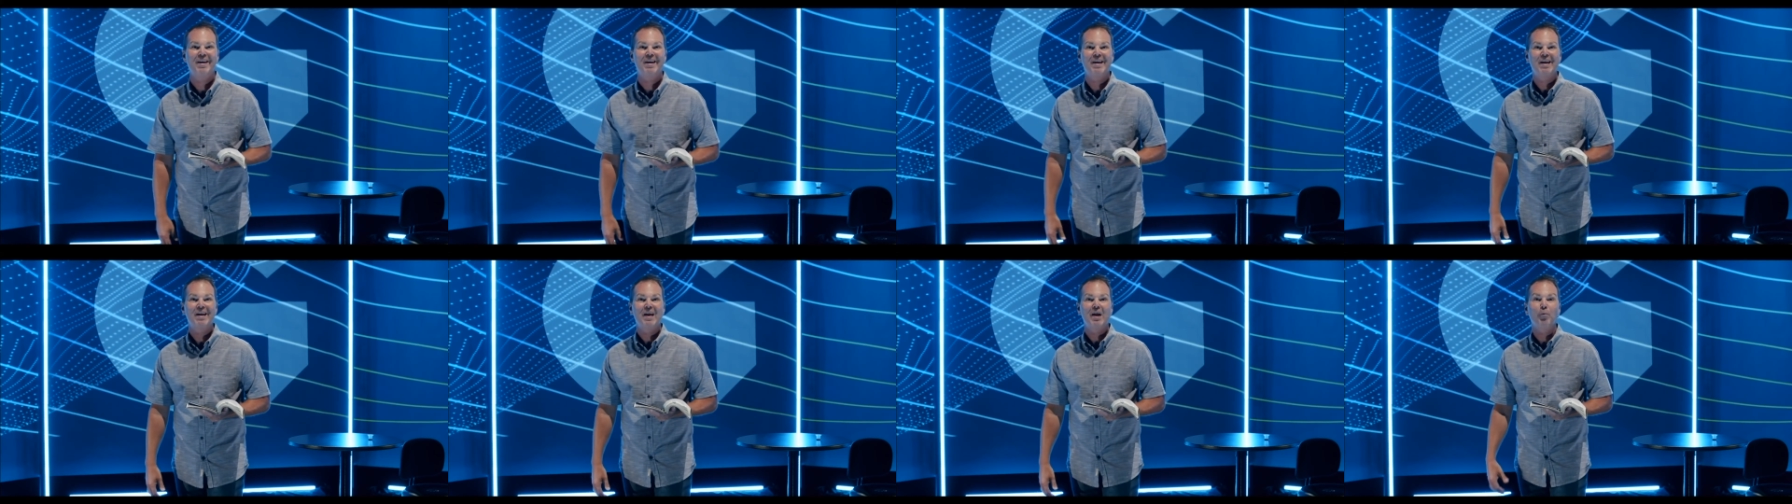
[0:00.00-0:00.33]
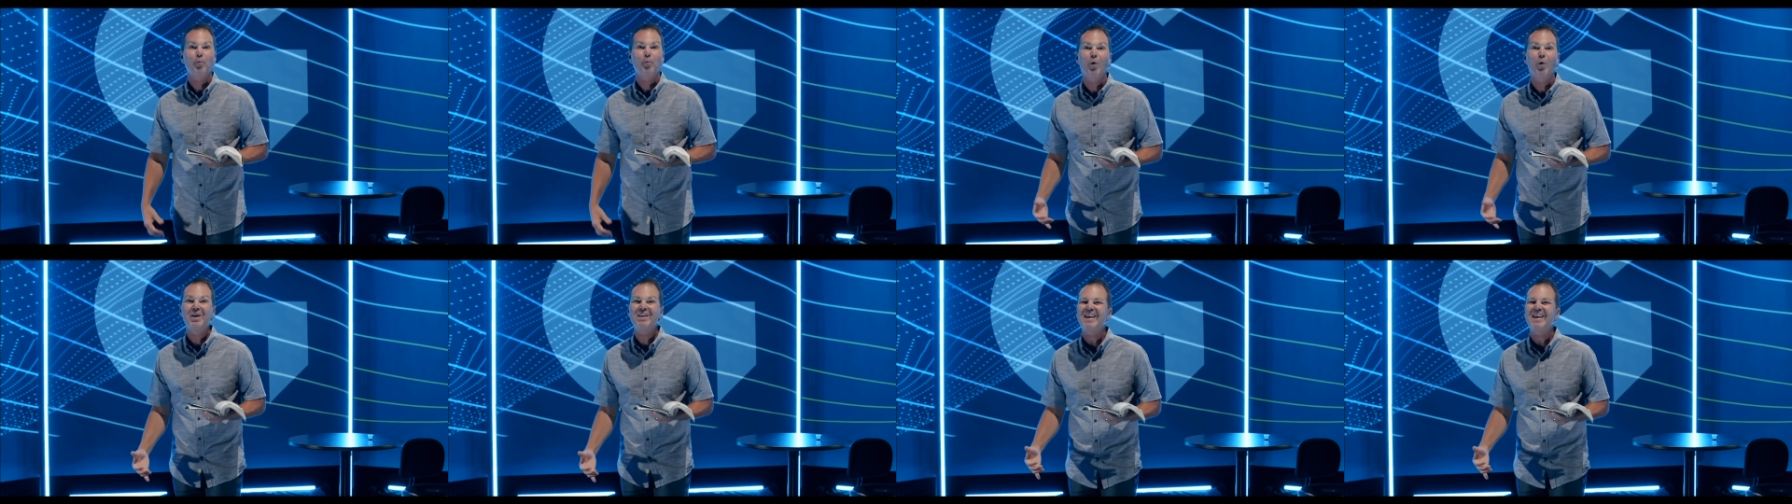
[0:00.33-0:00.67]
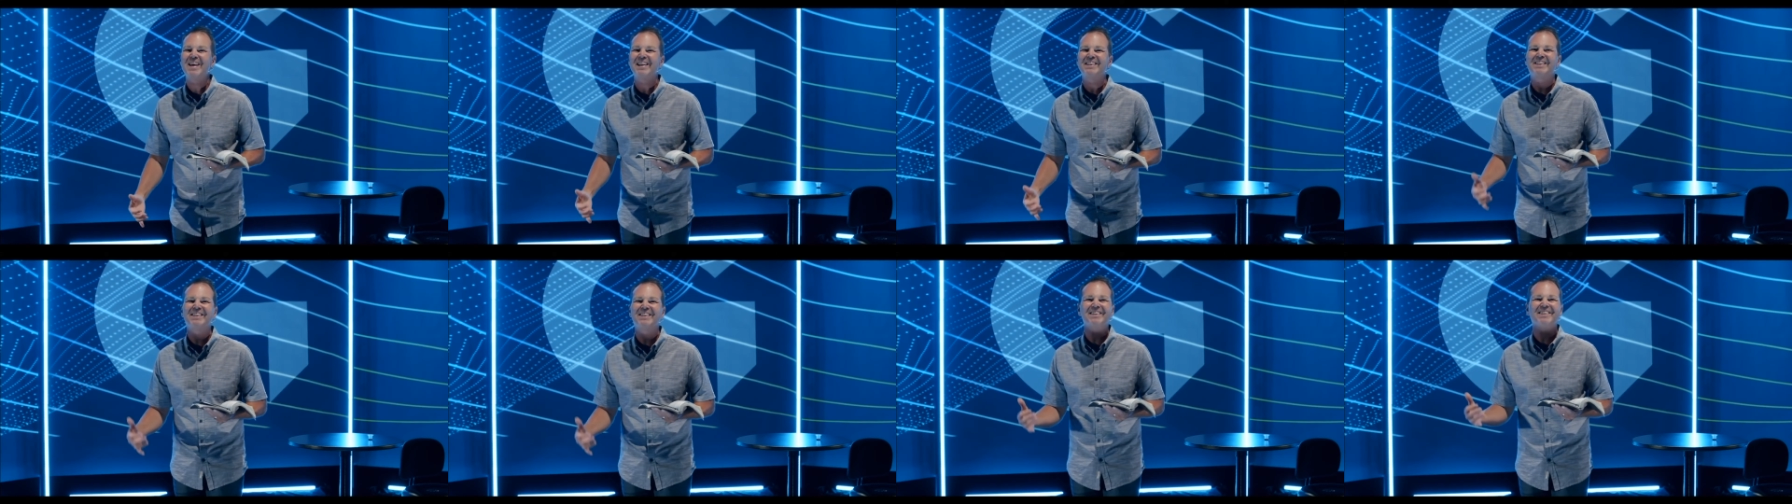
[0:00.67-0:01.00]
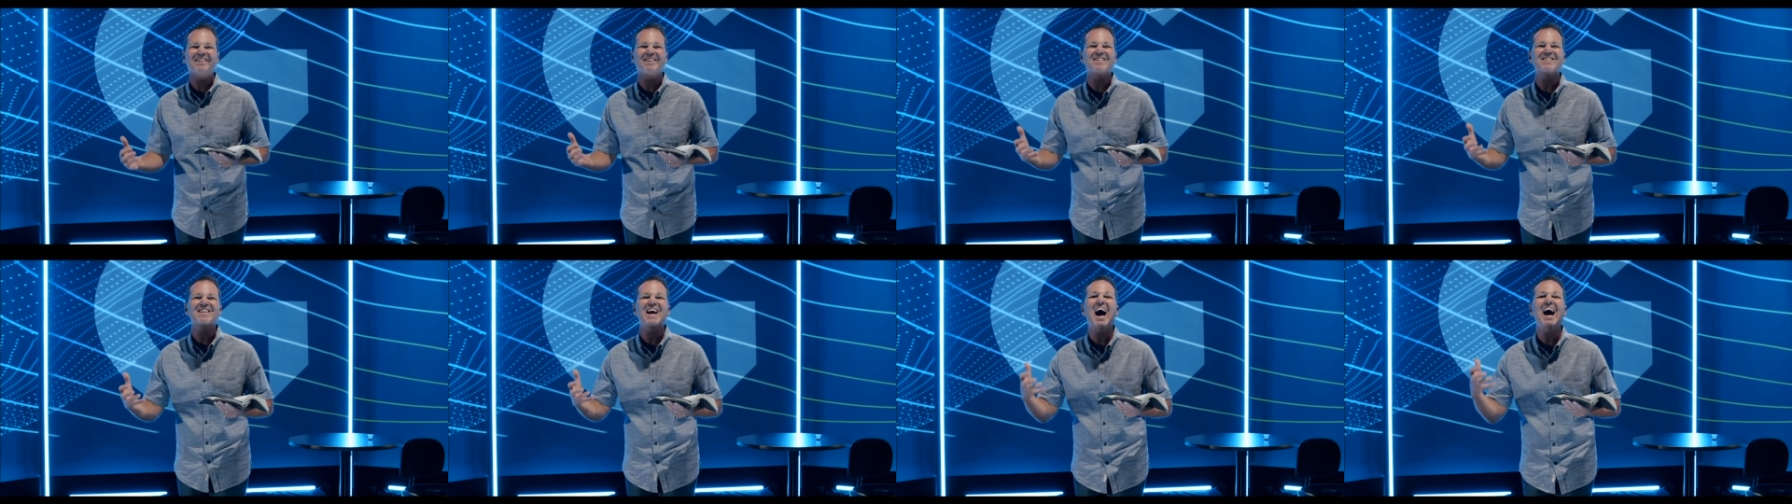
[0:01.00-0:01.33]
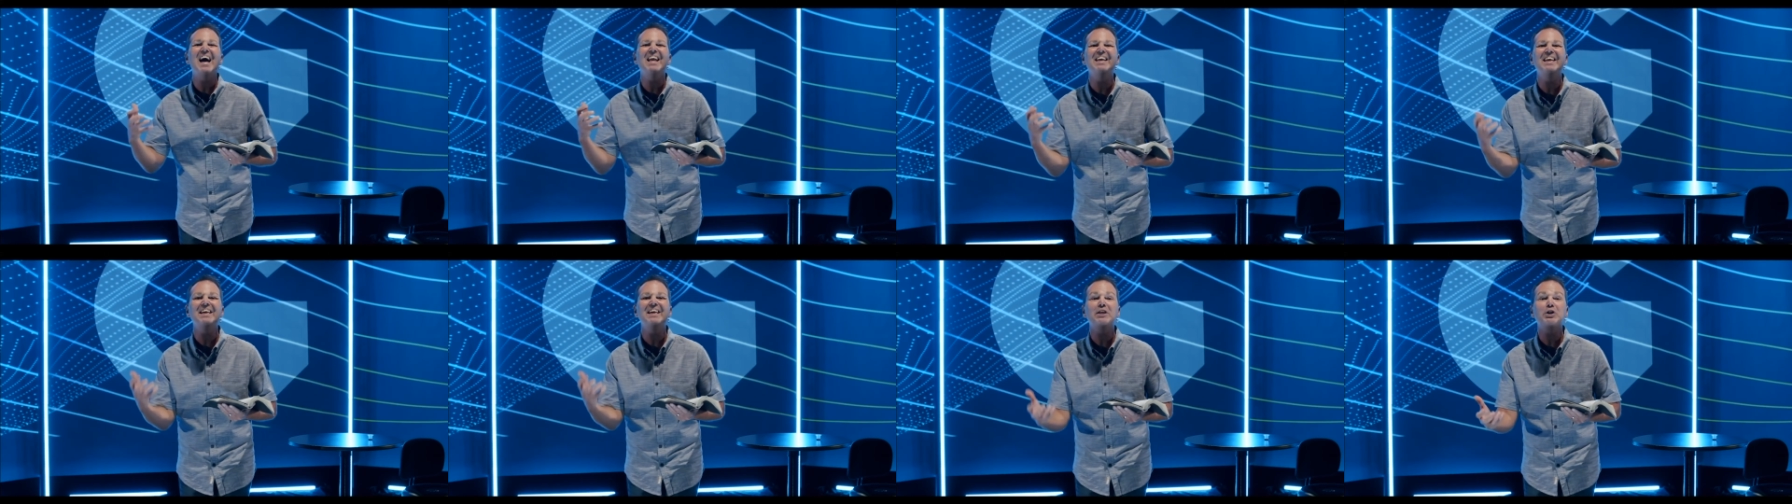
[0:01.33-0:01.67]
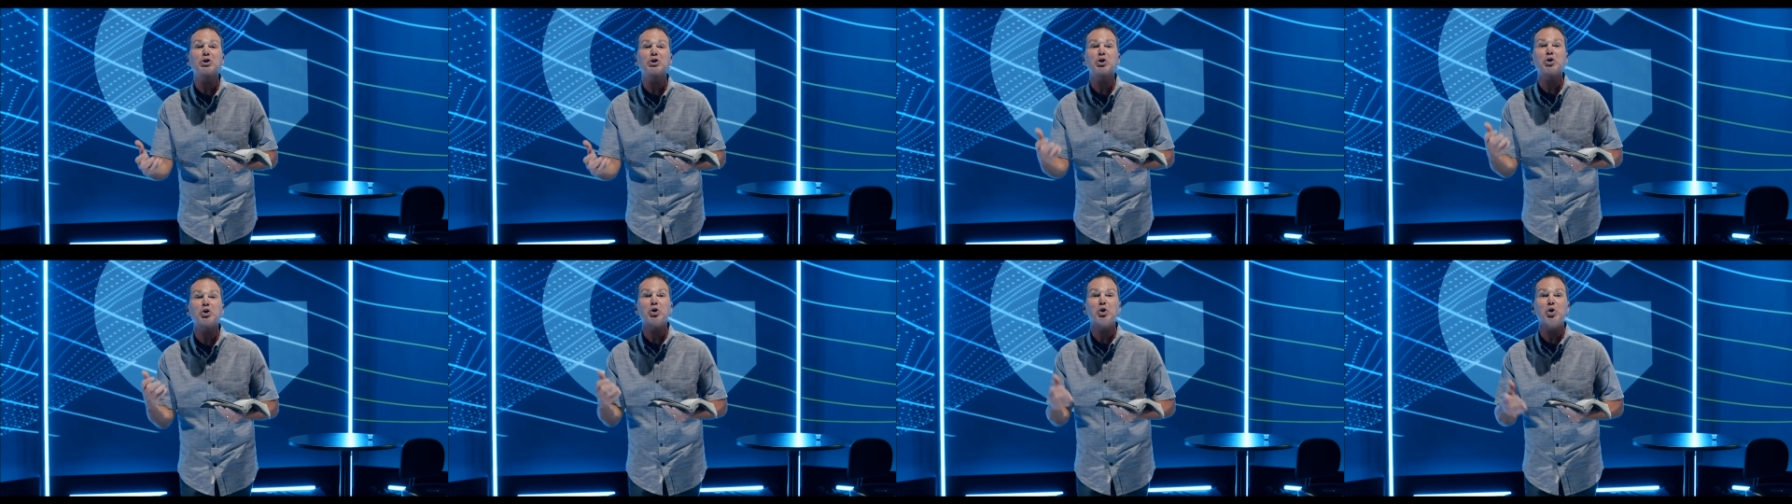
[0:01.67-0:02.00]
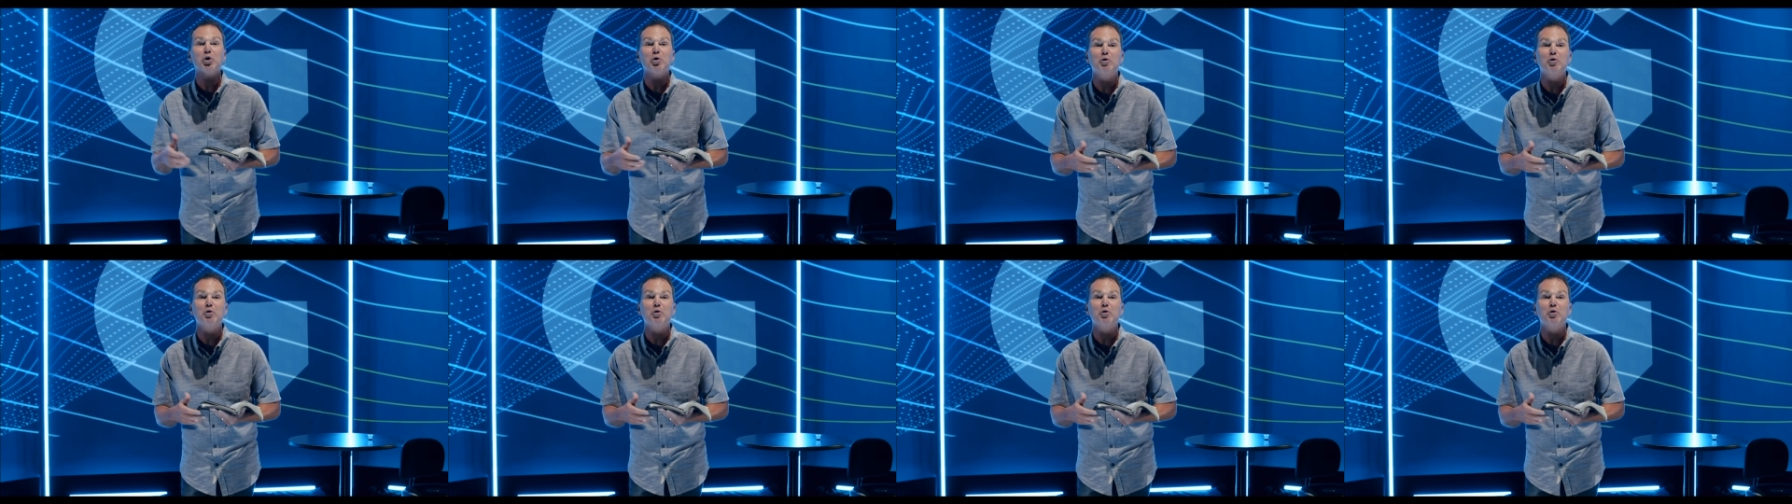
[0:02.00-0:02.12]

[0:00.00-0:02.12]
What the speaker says: And one day she says, I need you to go